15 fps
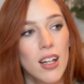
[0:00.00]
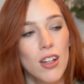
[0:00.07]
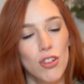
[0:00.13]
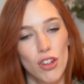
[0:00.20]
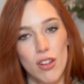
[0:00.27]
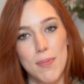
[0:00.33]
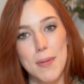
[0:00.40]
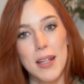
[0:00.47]

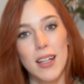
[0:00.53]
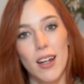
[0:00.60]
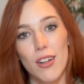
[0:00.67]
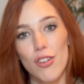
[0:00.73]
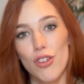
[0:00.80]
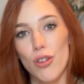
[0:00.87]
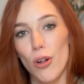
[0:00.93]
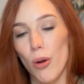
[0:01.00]
Just
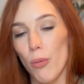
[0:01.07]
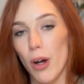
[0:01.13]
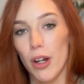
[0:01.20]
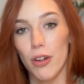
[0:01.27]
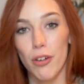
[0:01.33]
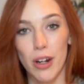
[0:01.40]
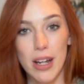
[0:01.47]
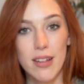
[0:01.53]
because you don't want
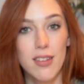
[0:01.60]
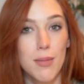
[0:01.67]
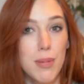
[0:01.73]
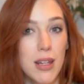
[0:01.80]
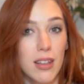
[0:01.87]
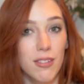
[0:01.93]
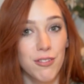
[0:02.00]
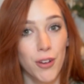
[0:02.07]
gray to be
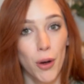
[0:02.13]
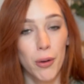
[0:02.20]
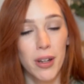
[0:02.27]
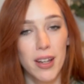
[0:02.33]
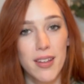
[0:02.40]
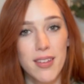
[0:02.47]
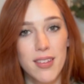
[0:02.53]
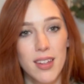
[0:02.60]
the
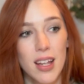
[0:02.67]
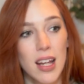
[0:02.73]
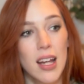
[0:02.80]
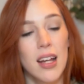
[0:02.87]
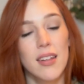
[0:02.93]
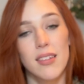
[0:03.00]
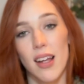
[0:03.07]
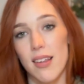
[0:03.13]
focus
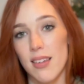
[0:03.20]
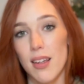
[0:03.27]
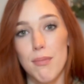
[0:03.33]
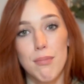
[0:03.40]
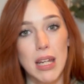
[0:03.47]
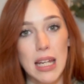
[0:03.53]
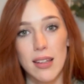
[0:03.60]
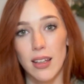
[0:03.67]
doesn't
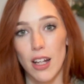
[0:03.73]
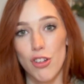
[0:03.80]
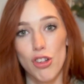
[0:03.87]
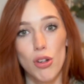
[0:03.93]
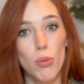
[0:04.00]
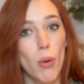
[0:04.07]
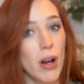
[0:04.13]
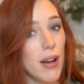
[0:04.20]
mean that
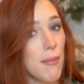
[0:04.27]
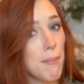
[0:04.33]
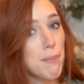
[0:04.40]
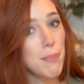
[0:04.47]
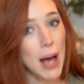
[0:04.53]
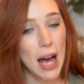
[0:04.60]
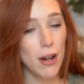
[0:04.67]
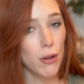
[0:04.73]
you want to
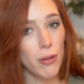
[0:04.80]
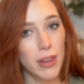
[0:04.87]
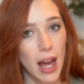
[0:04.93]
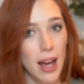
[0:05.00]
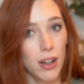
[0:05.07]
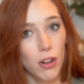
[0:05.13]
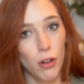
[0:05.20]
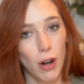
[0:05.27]
battle
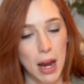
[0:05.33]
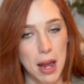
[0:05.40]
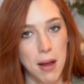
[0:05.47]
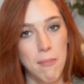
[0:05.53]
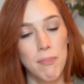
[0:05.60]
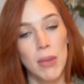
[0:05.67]
that gray.